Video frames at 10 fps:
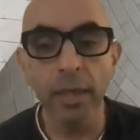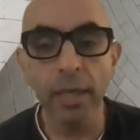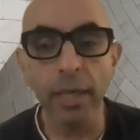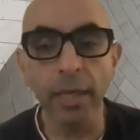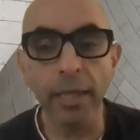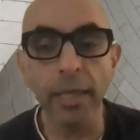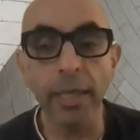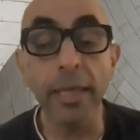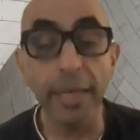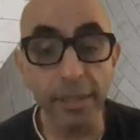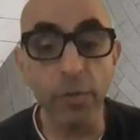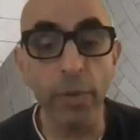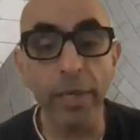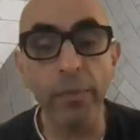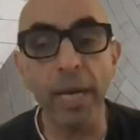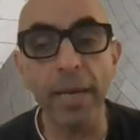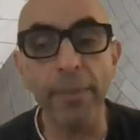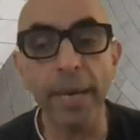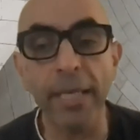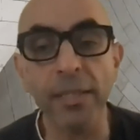Uh, it, it is a way to
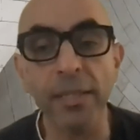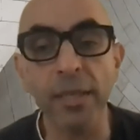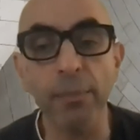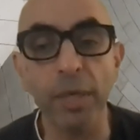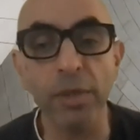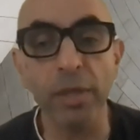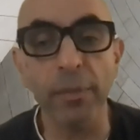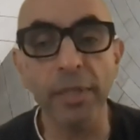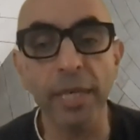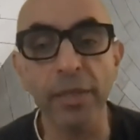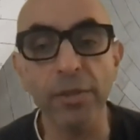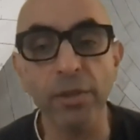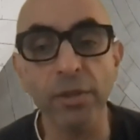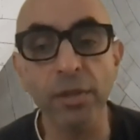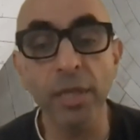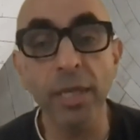bypass uh, budget limitations.